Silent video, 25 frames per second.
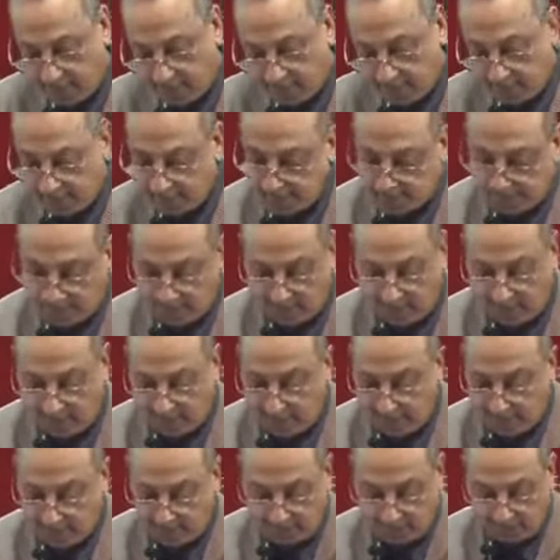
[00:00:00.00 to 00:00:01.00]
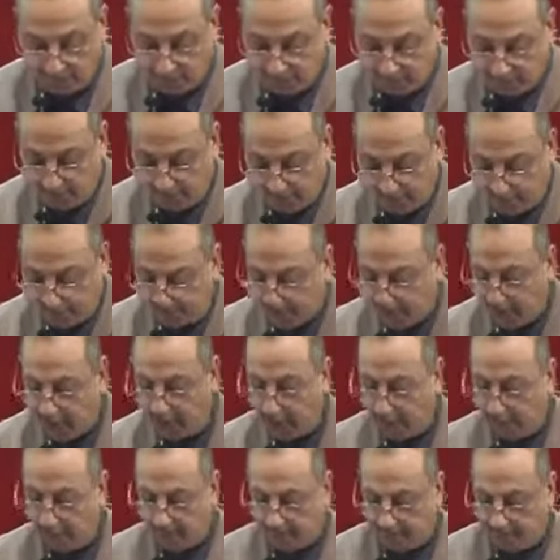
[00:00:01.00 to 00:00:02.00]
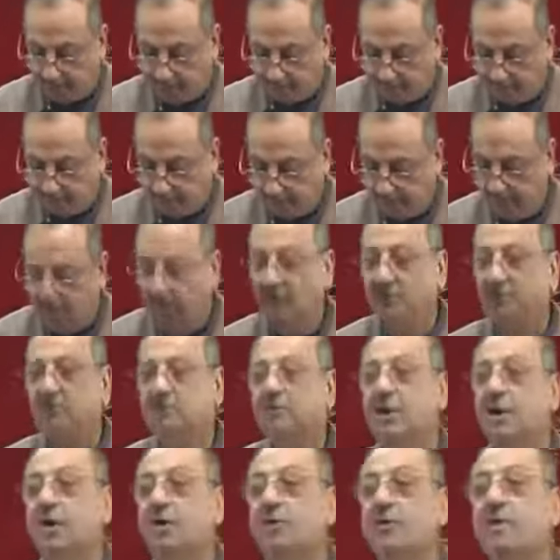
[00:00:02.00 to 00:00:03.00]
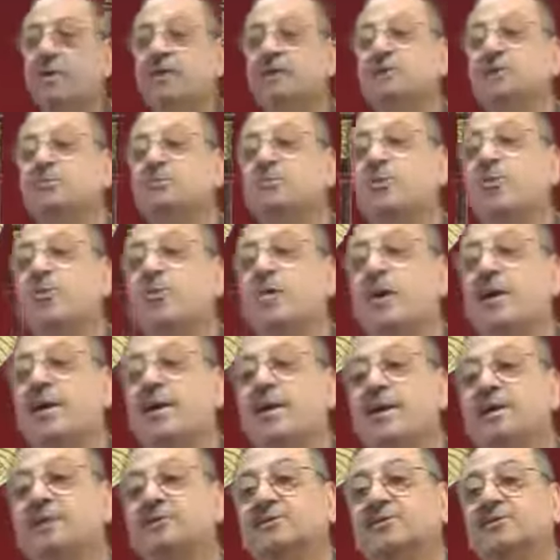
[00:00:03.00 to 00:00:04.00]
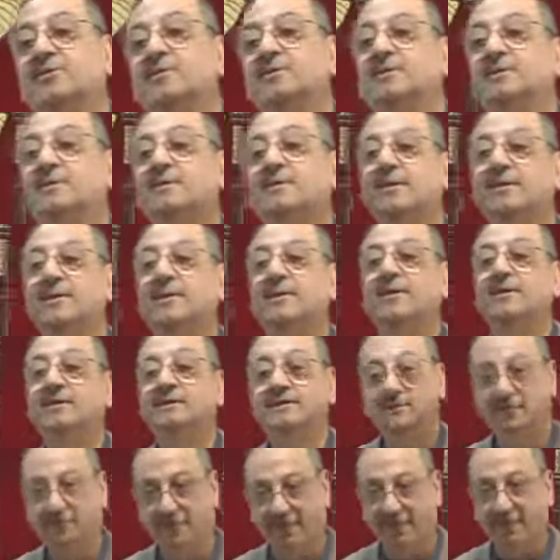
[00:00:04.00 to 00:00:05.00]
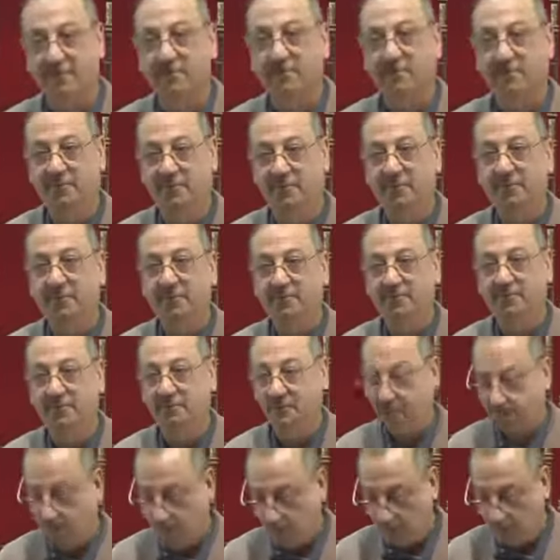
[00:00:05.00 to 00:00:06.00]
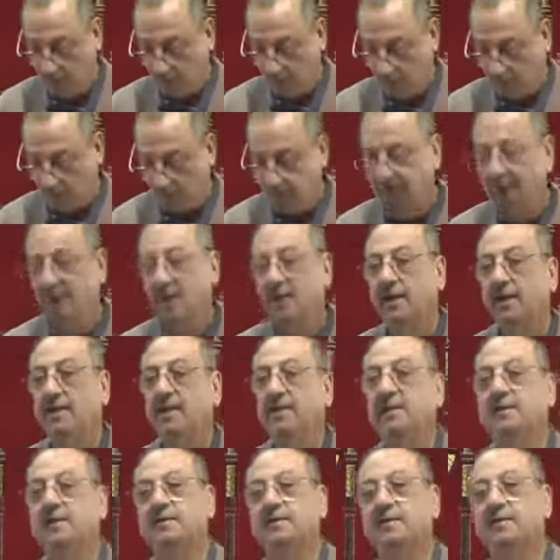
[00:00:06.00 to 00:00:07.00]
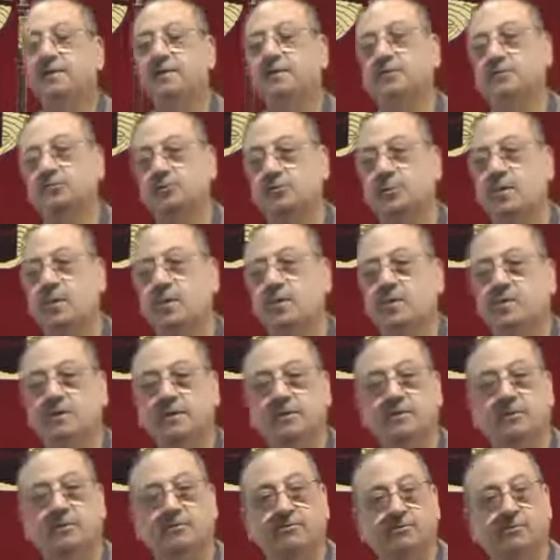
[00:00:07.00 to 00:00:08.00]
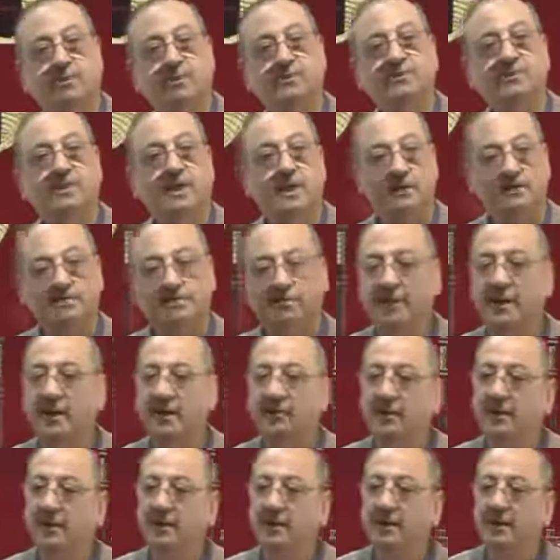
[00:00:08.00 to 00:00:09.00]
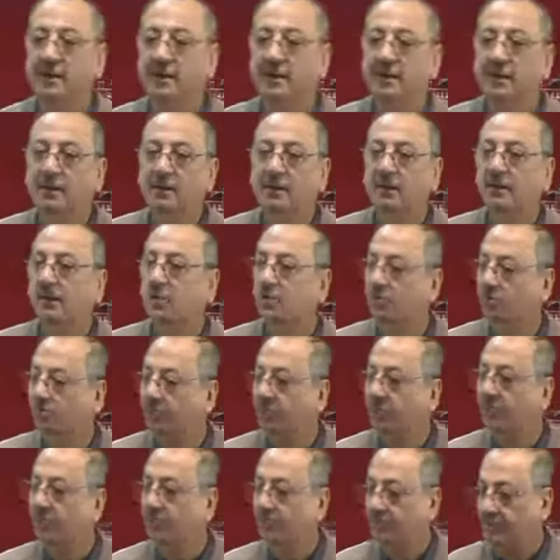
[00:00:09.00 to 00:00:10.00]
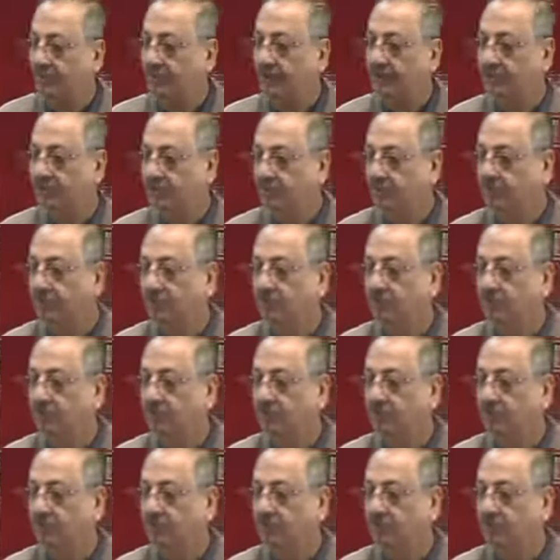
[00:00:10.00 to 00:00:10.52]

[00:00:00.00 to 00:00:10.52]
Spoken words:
There's still a lot to do, but because now it is more or less same repetition. Inshallah, tomorrow in the first half an hour, we will try to